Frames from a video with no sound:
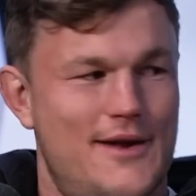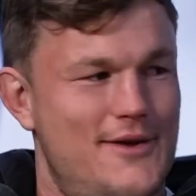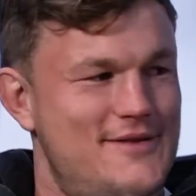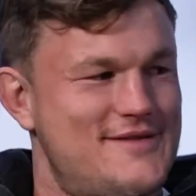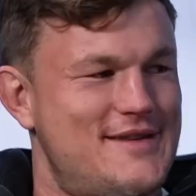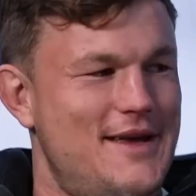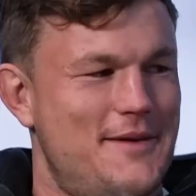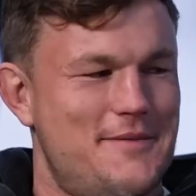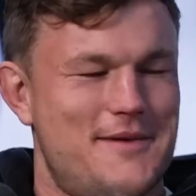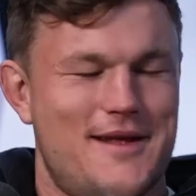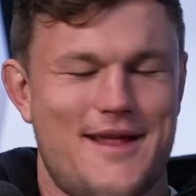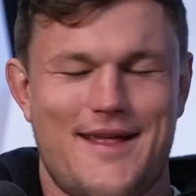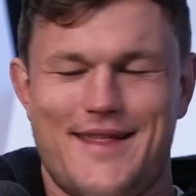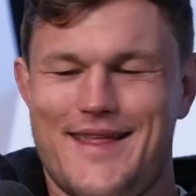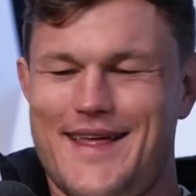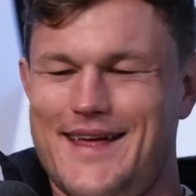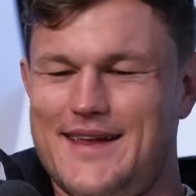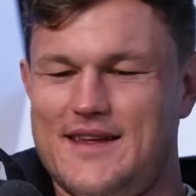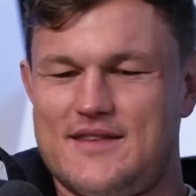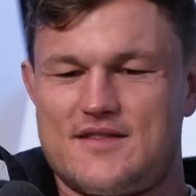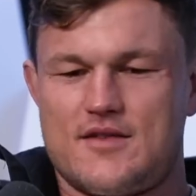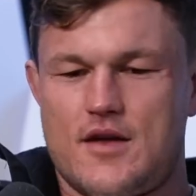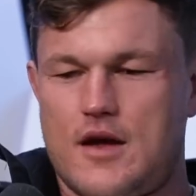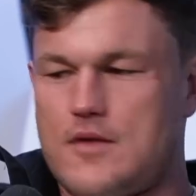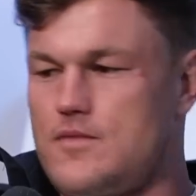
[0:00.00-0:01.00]
Or something like that.
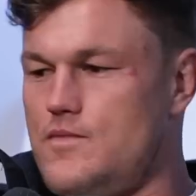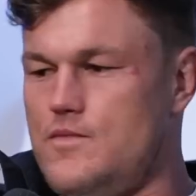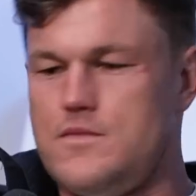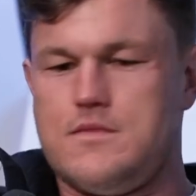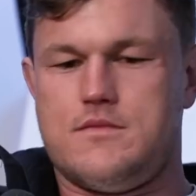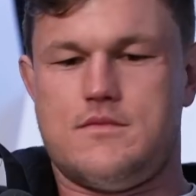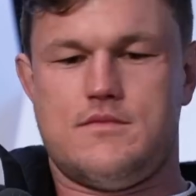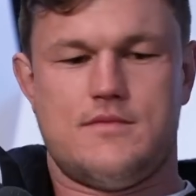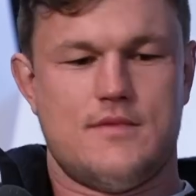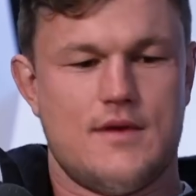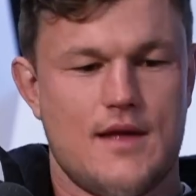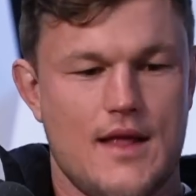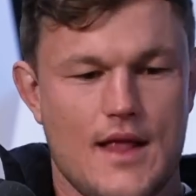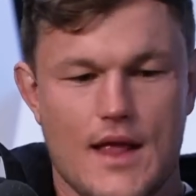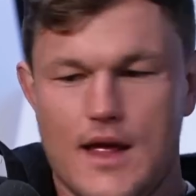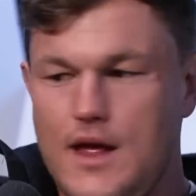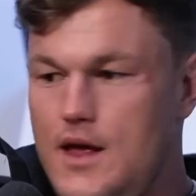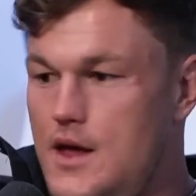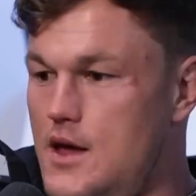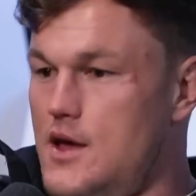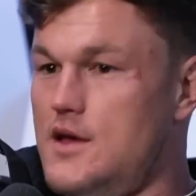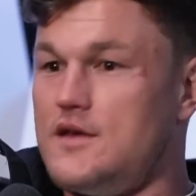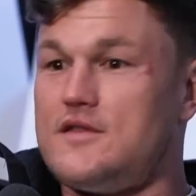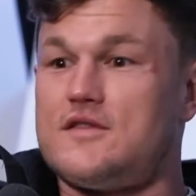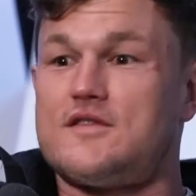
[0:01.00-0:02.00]
He's like,
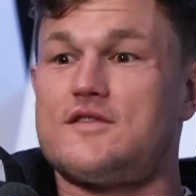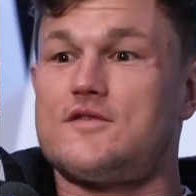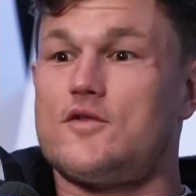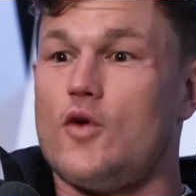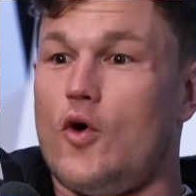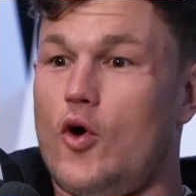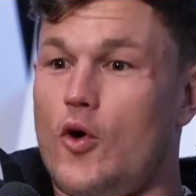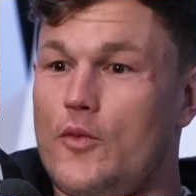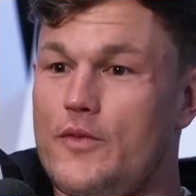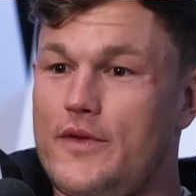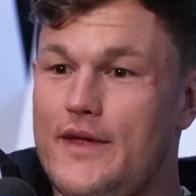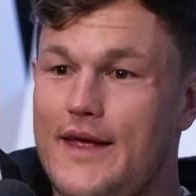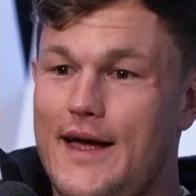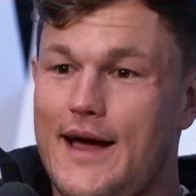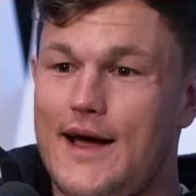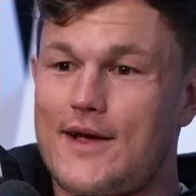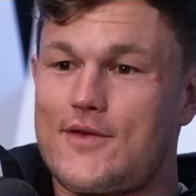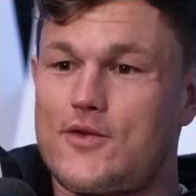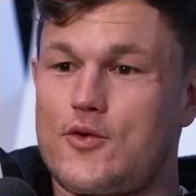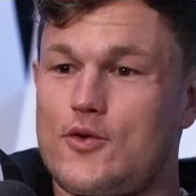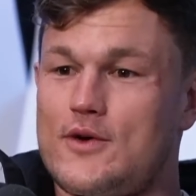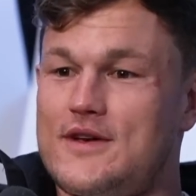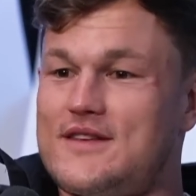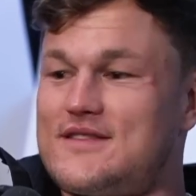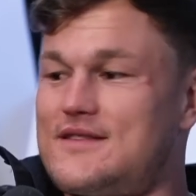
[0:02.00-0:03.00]
stormed out,
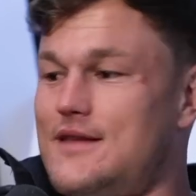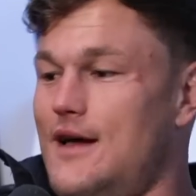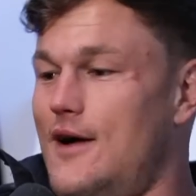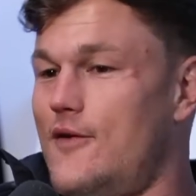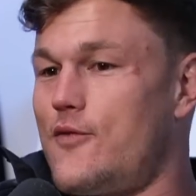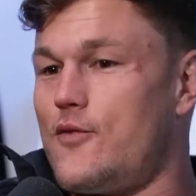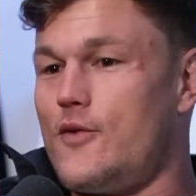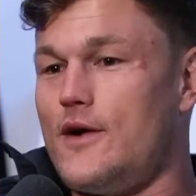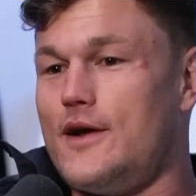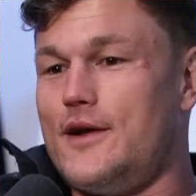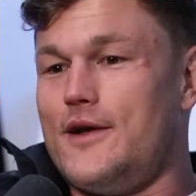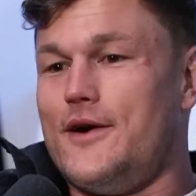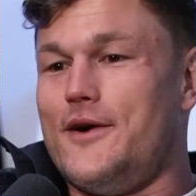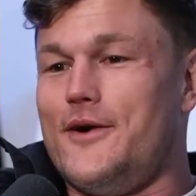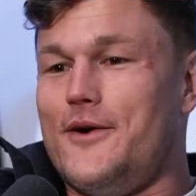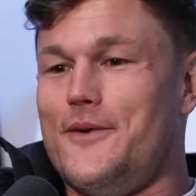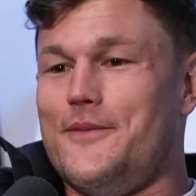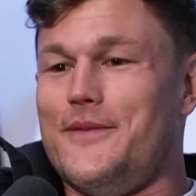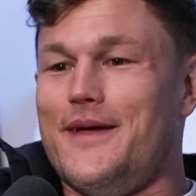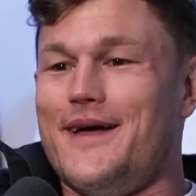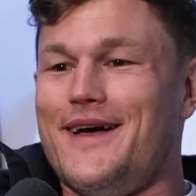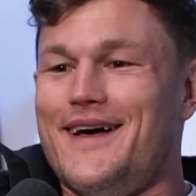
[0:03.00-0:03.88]
took his stuff, went home.